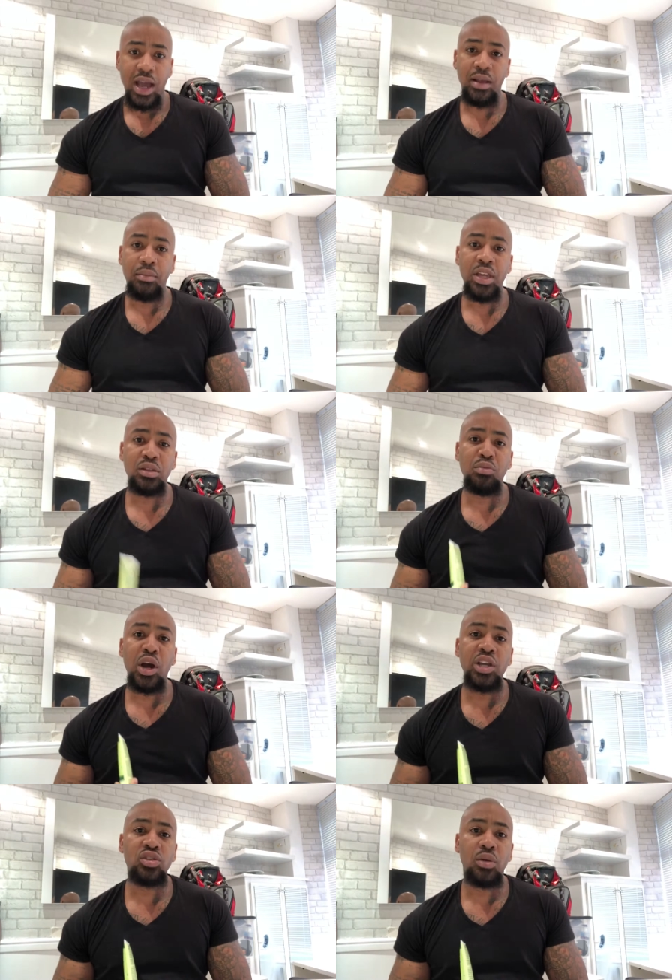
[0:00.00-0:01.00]
And it makes
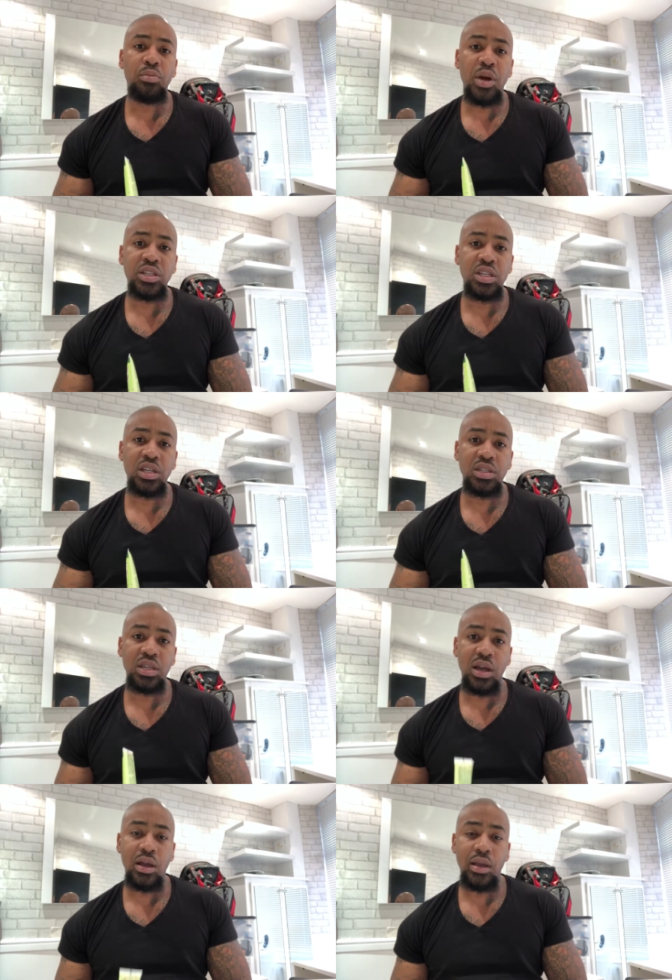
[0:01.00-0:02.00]
my job much
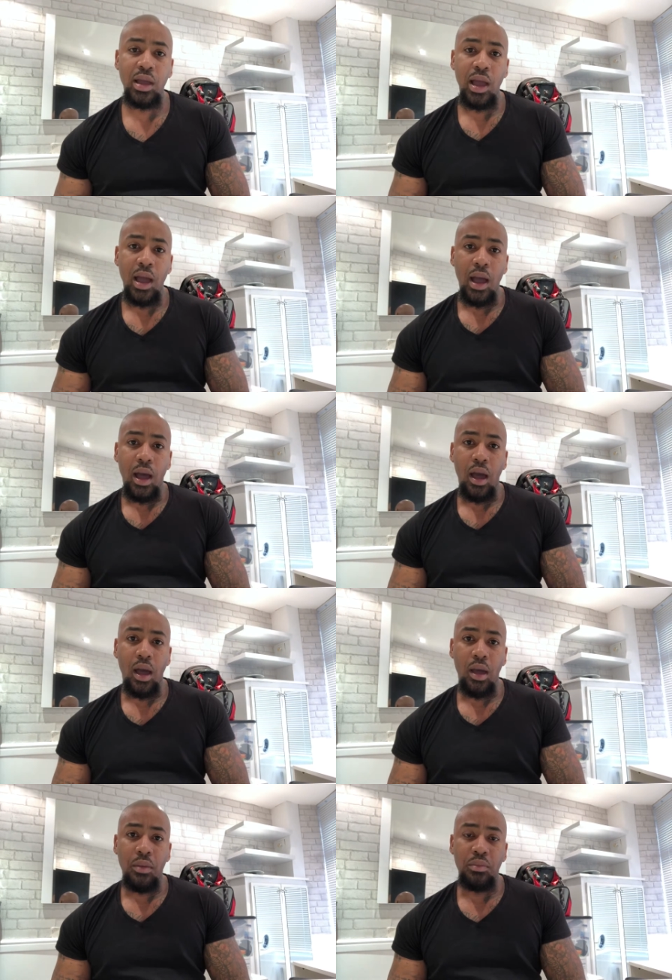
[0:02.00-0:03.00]
easier.
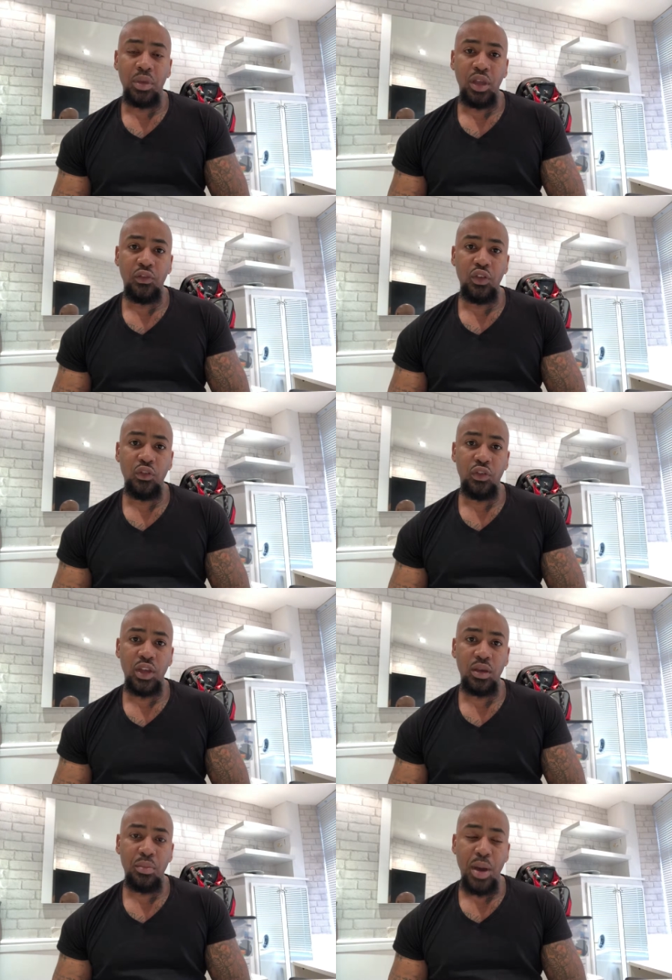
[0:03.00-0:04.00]
Um, if you
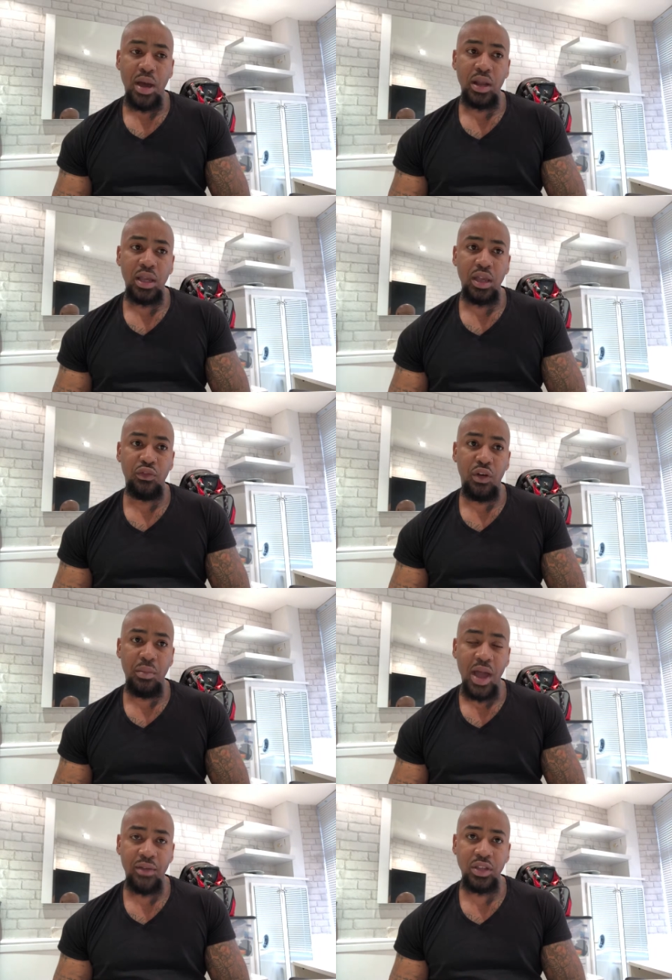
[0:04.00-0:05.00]
think about it, if
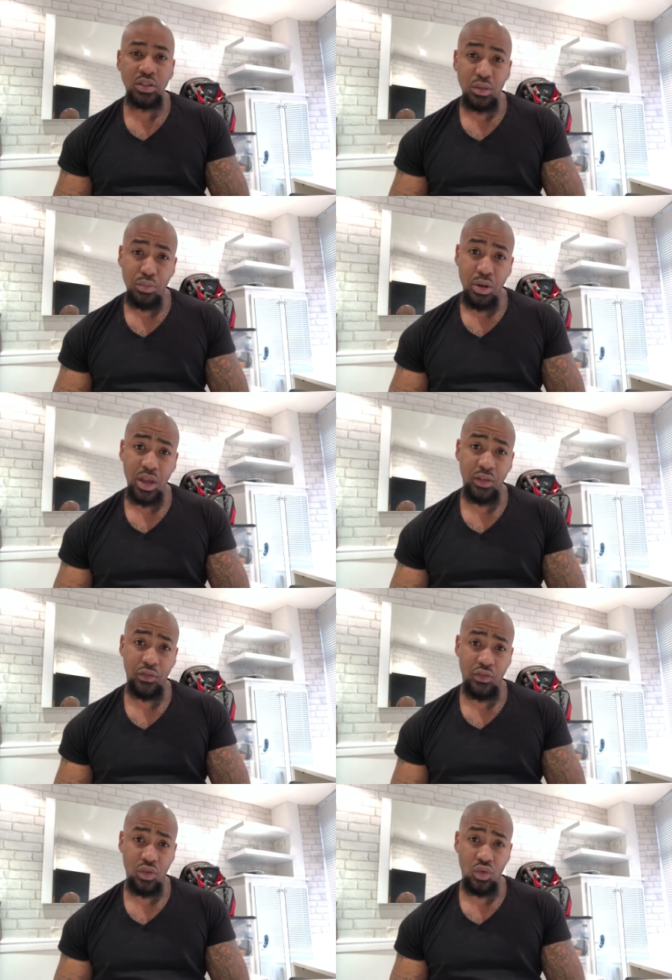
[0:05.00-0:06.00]
I'm having to break
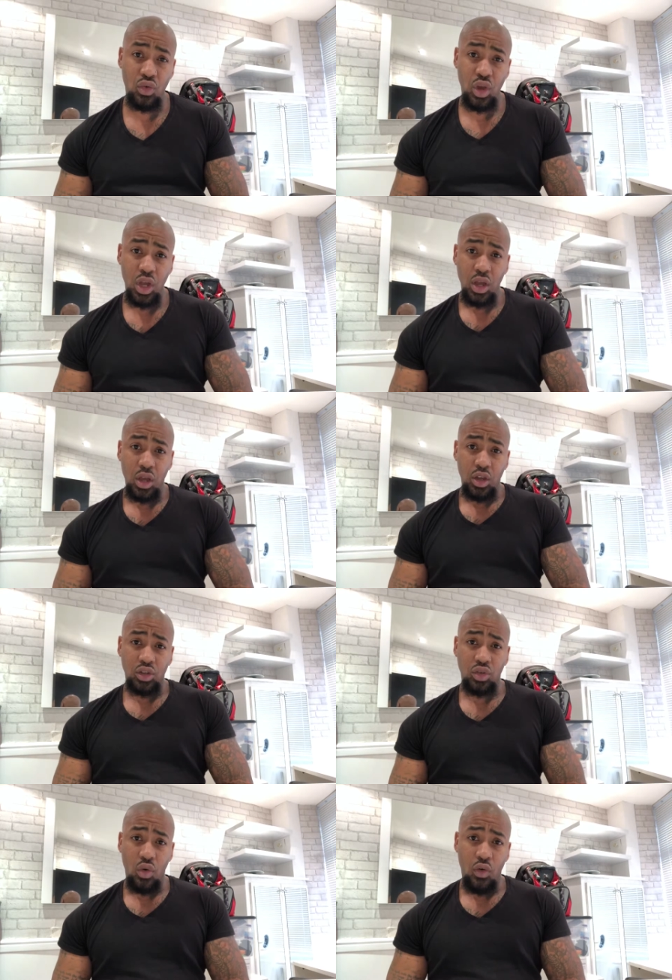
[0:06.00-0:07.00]
through
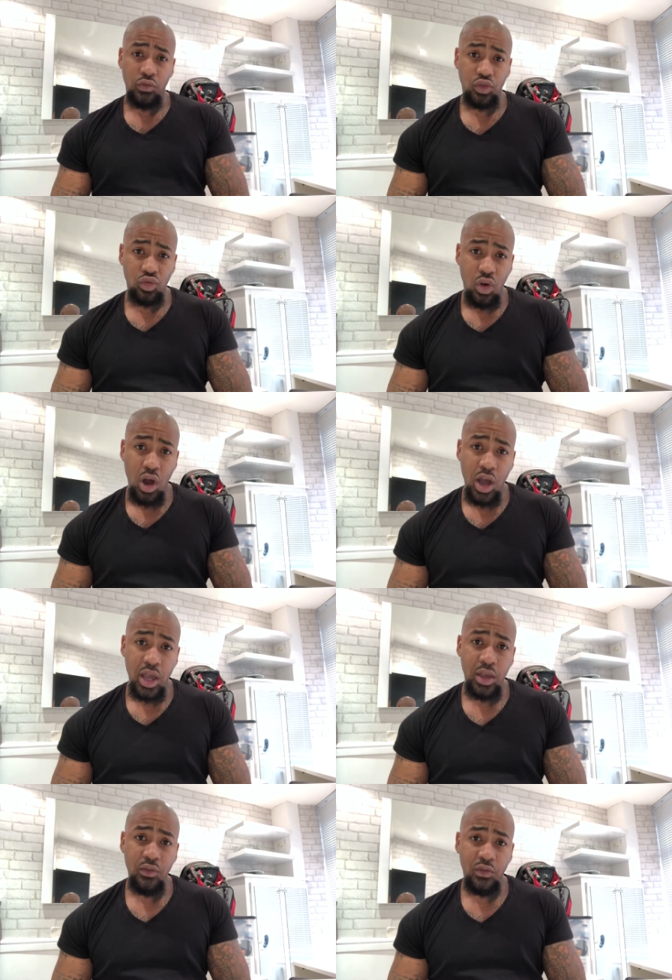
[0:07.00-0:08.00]
sort of
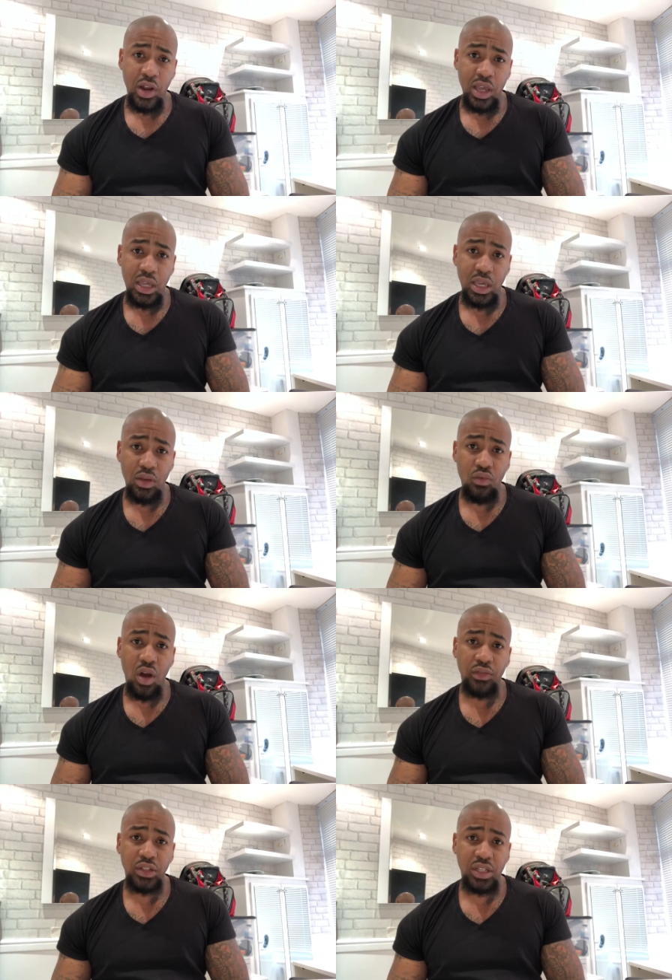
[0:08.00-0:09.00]
dry, flaky,
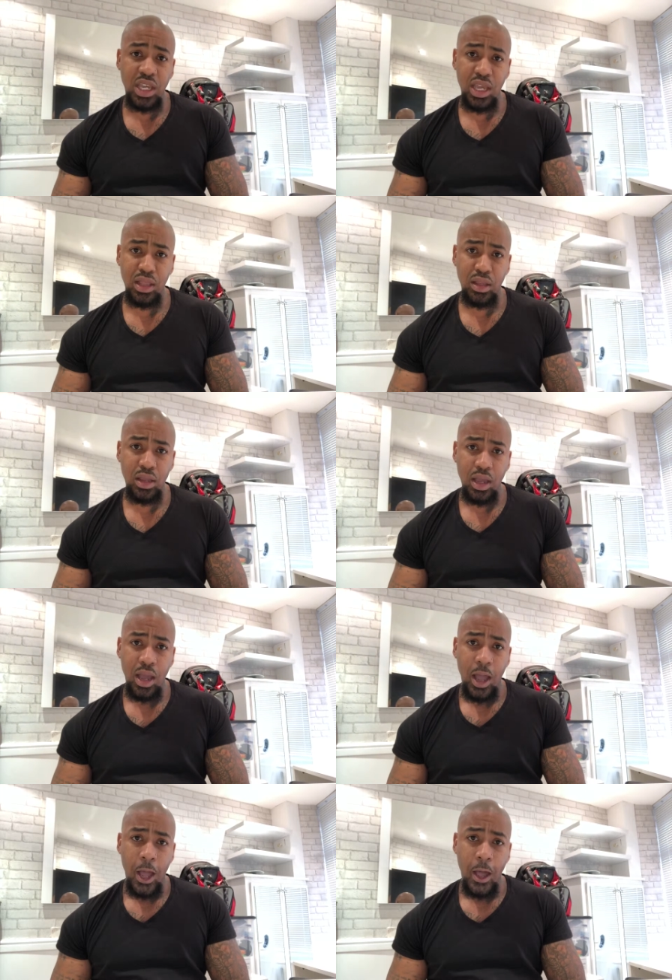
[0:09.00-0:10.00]
rough skin,
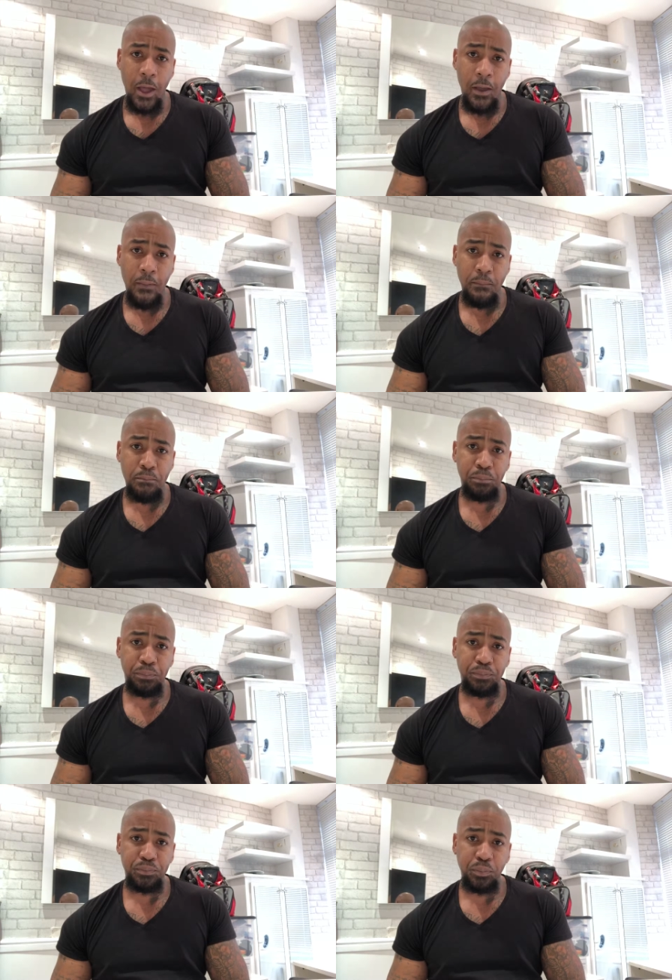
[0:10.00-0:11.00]
um,
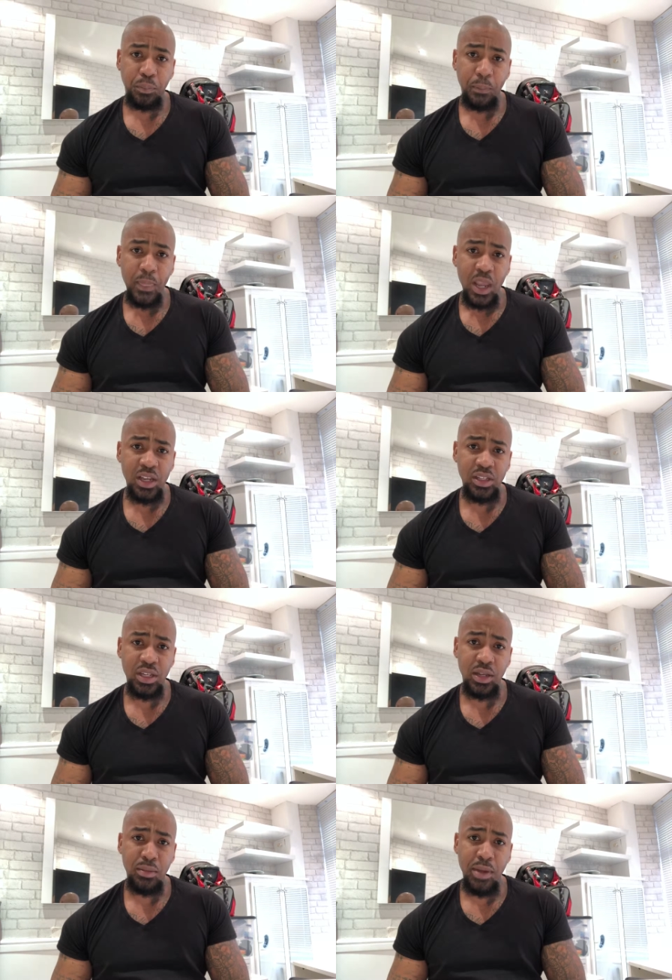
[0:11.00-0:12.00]
as
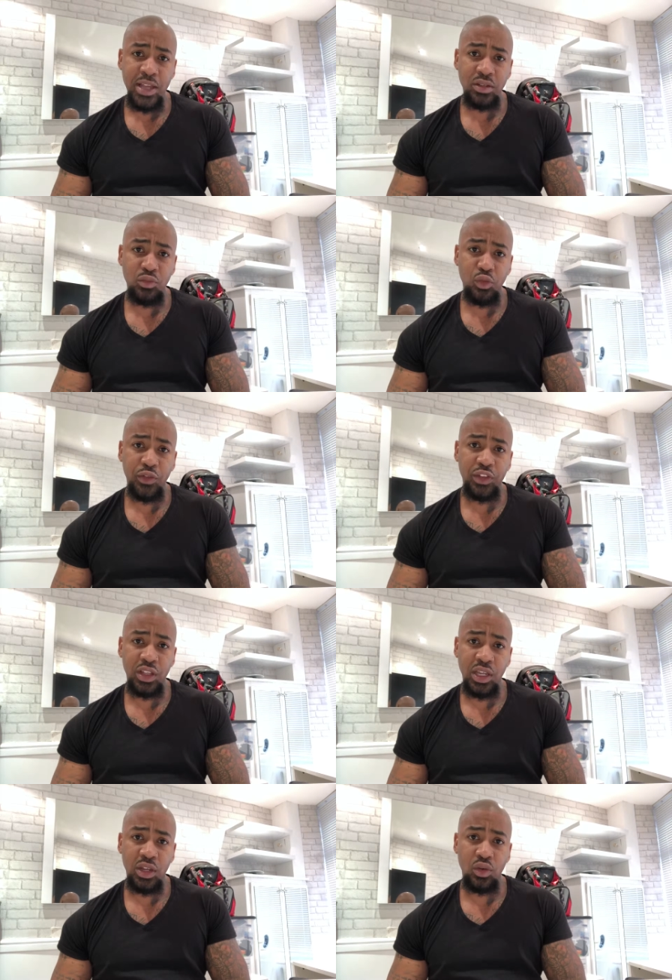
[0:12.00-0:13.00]
you can imagine with the
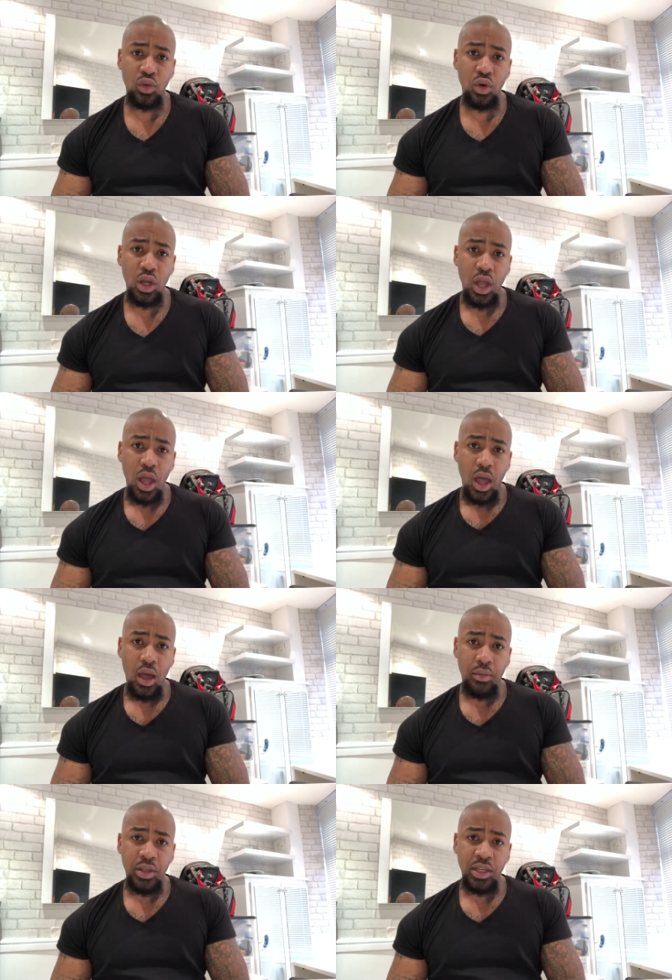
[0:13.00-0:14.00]
needle,
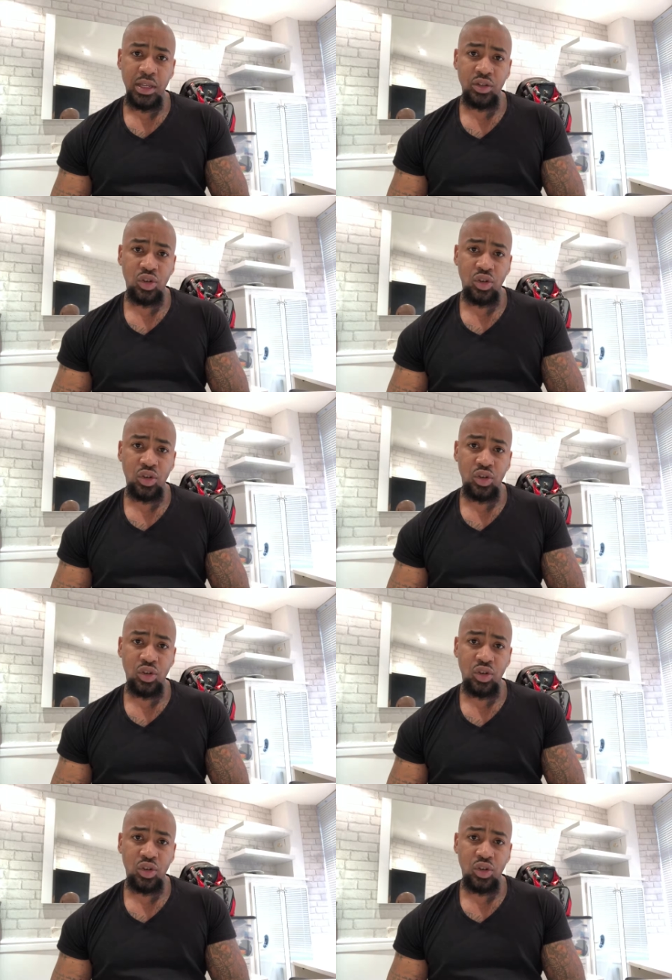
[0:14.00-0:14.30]
um, and the ink